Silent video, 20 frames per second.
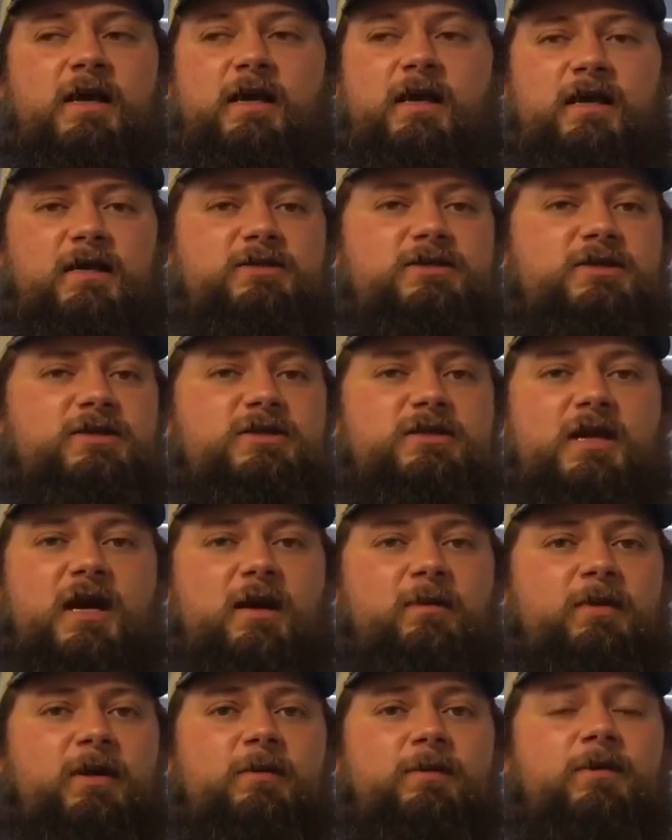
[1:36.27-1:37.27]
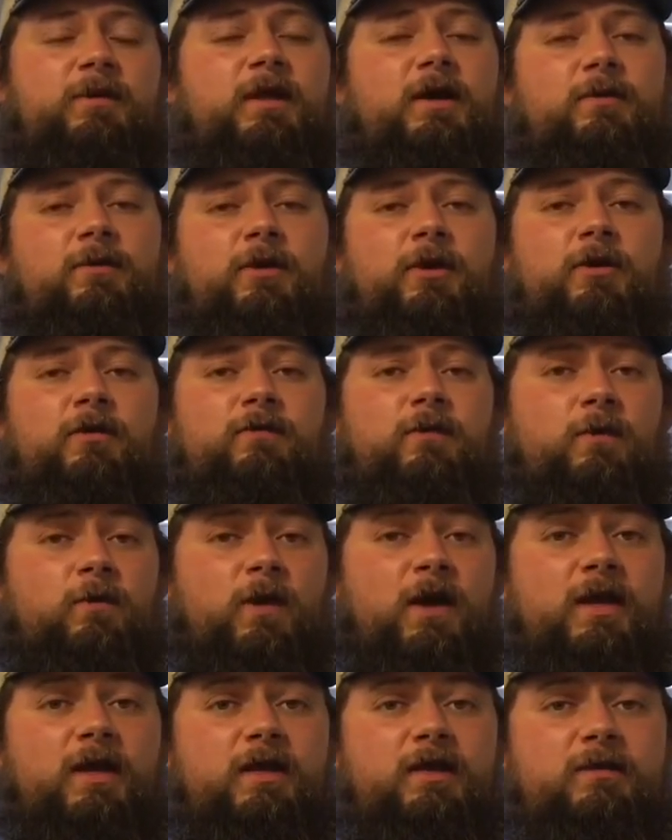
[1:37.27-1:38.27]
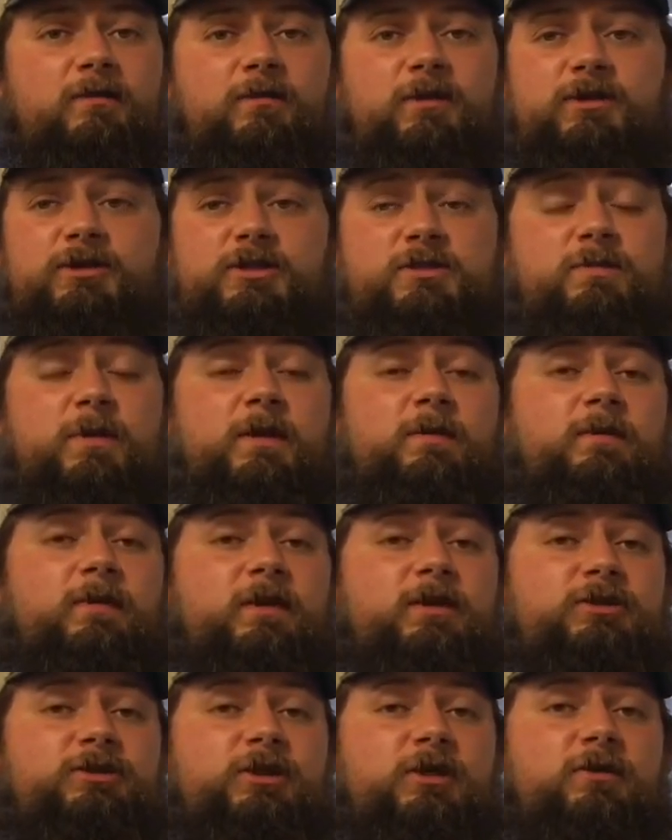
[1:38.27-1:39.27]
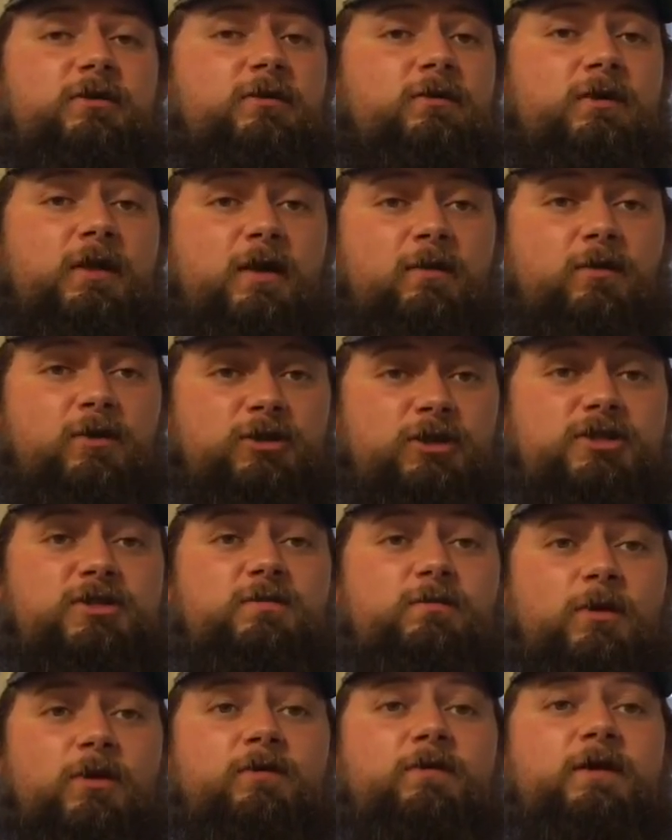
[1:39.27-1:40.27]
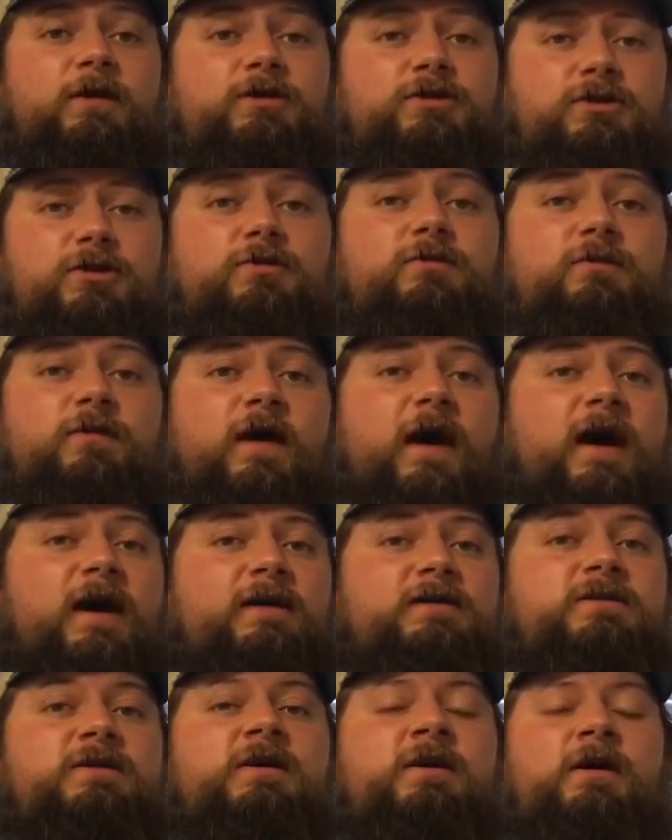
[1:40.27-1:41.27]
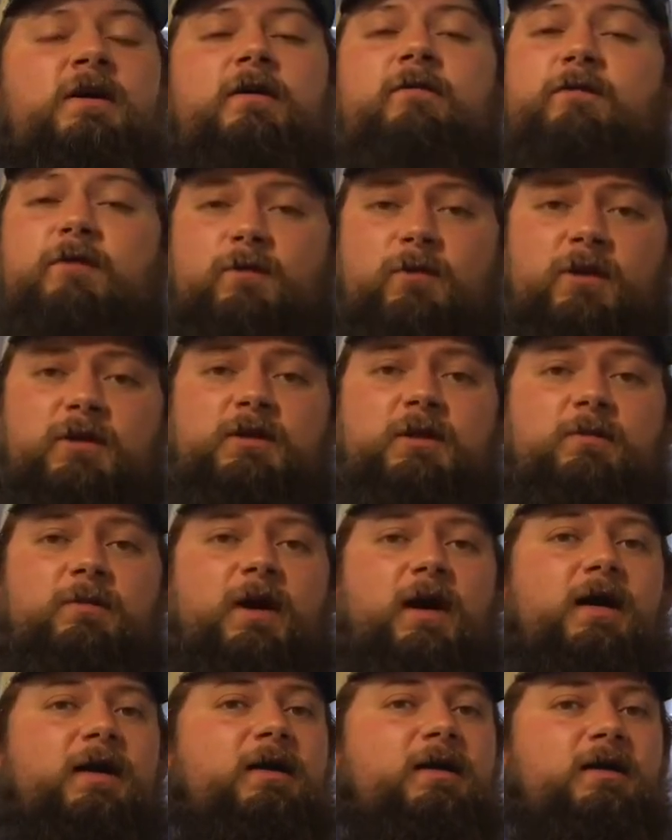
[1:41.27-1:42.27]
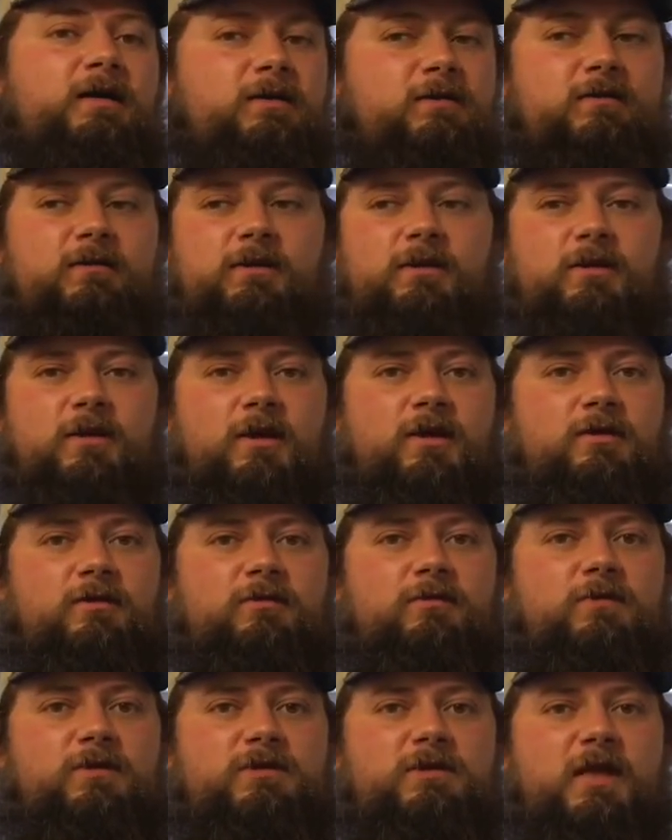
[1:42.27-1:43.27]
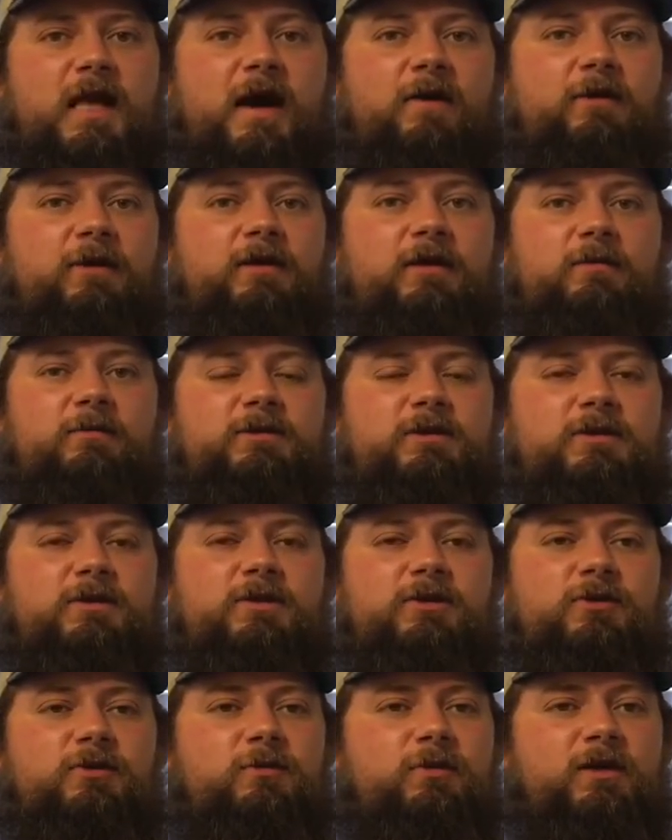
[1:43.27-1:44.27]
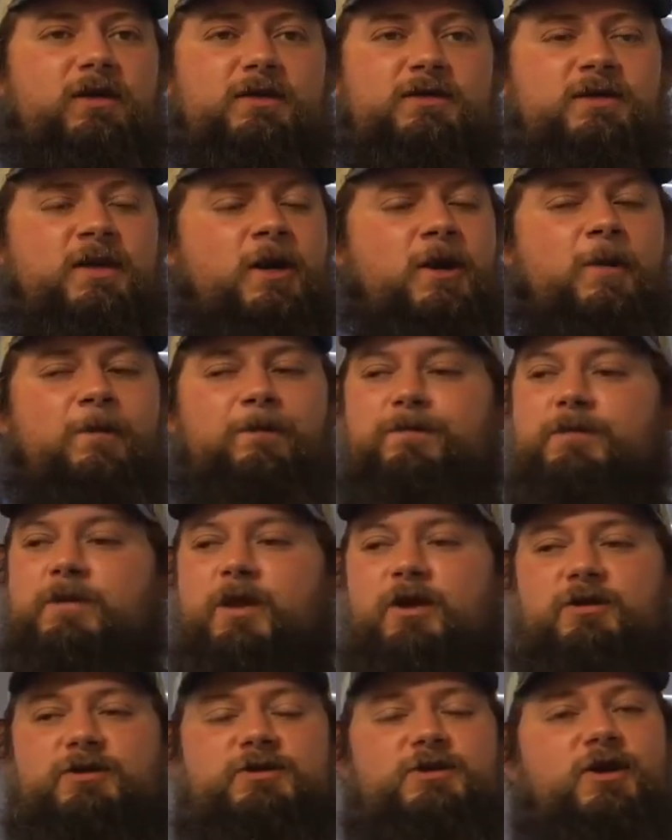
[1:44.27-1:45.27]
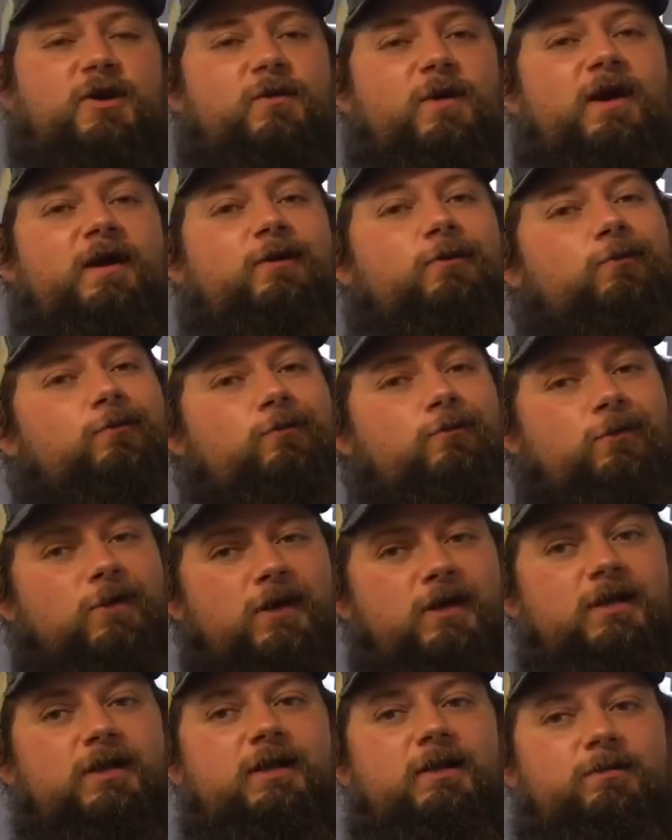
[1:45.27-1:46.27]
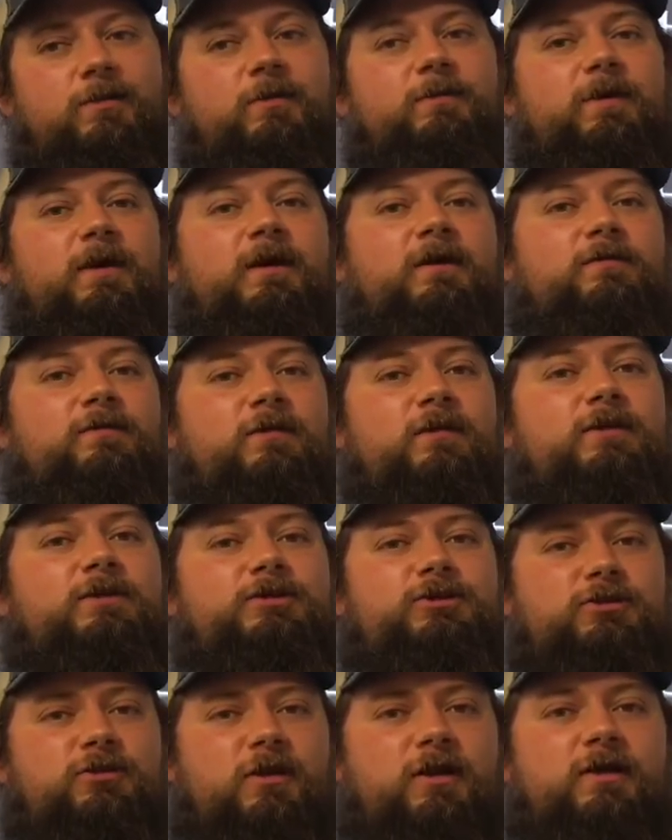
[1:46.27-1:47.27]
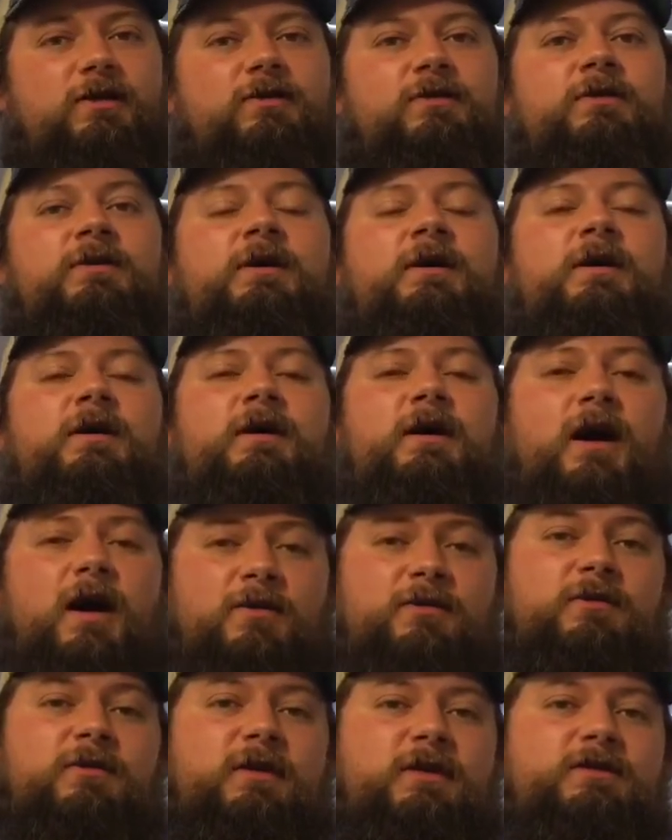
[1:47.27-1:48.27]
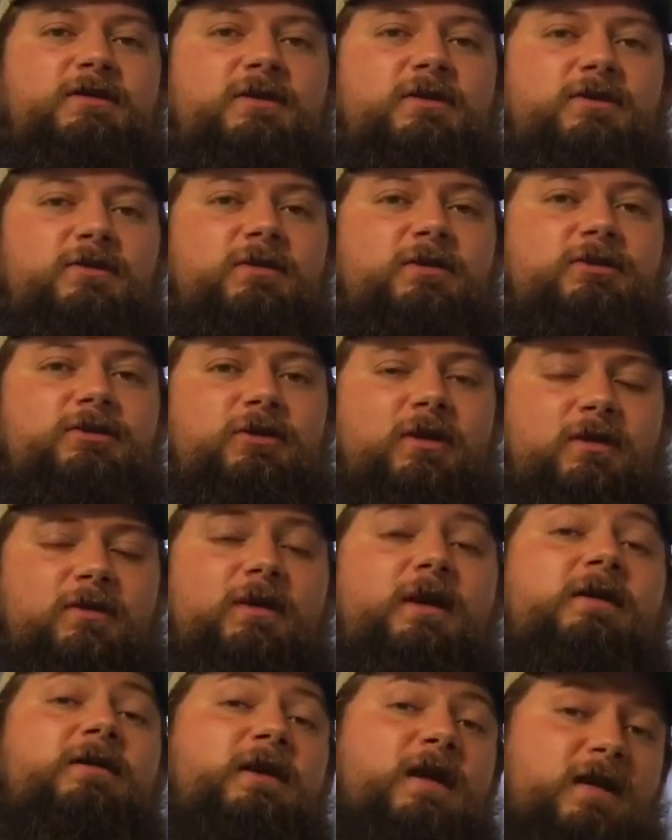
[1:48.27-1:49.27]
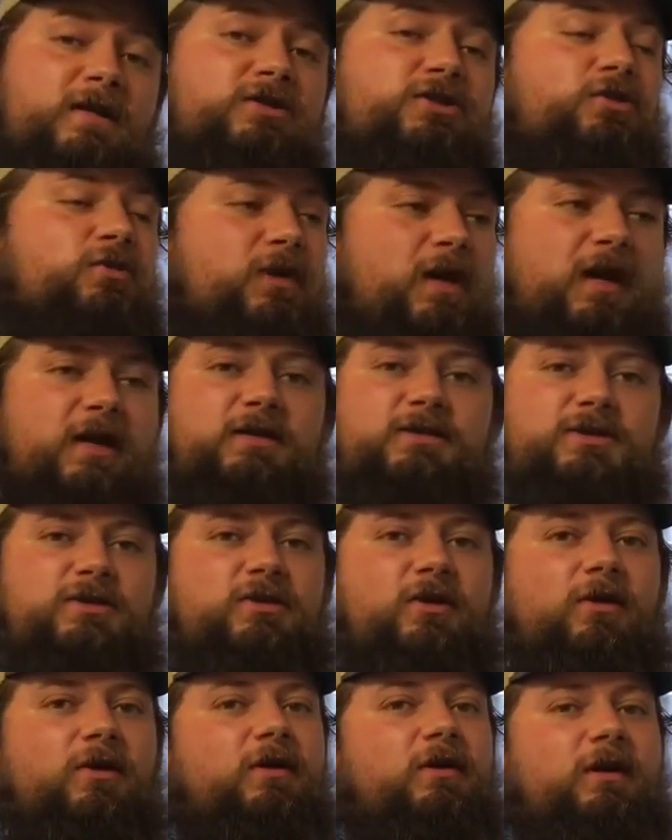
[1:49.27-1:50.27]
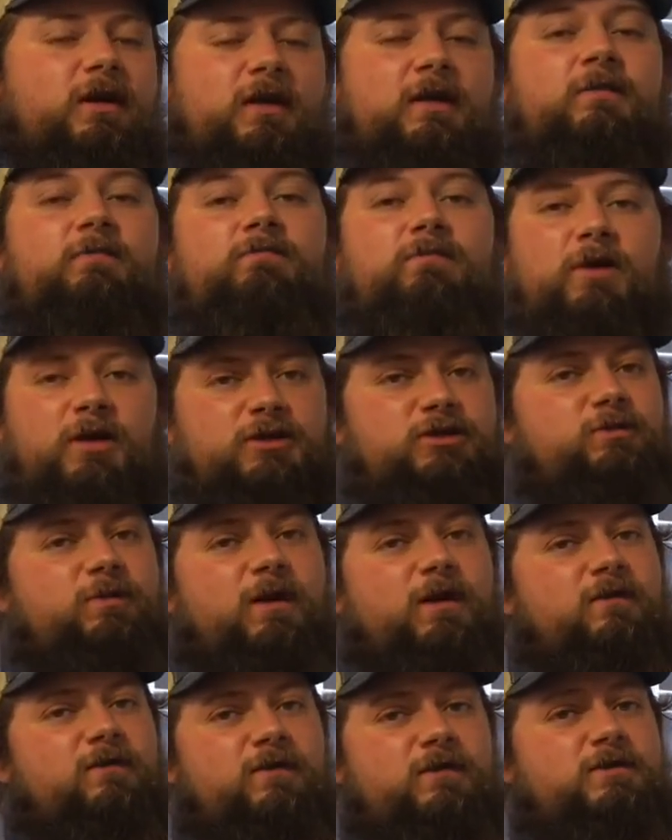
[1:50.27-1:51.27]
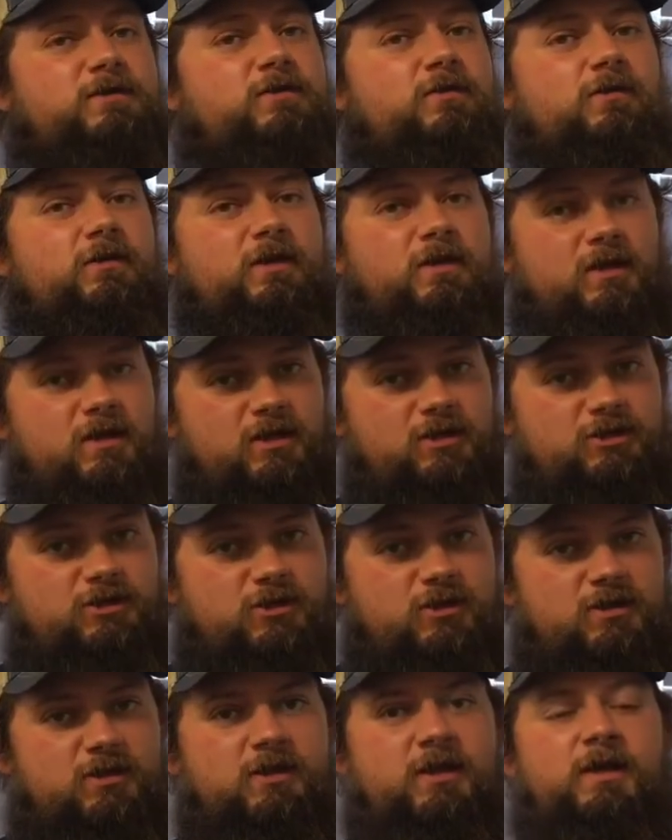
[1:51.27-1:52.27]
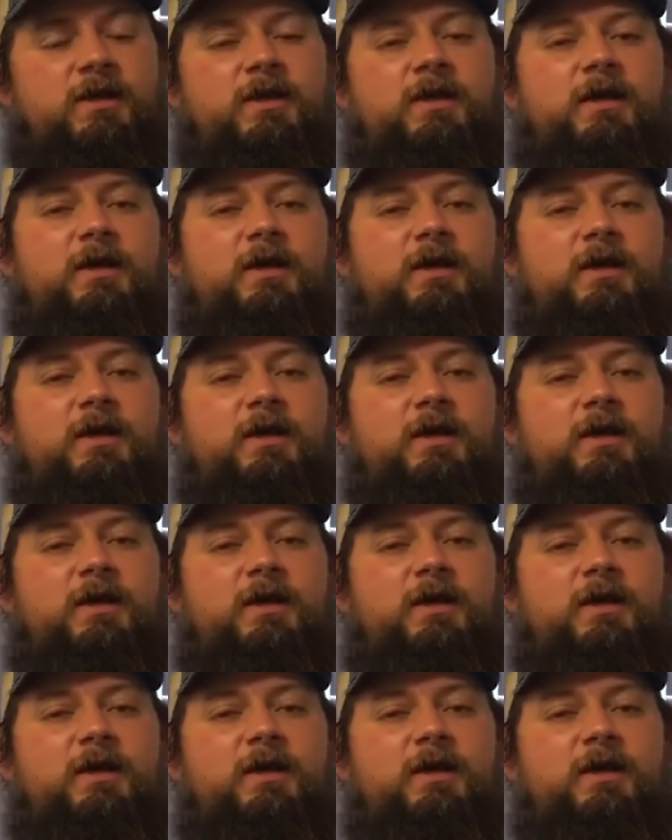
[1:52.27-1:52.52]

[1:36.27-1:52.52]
And it's just not people that were overweight, but just people in general that were just moving too fast for what their body, you know, was allowing them to do, because there's no way to really prepare for this trail other than to do the trail. Now, yes, you can start in much better physical condition,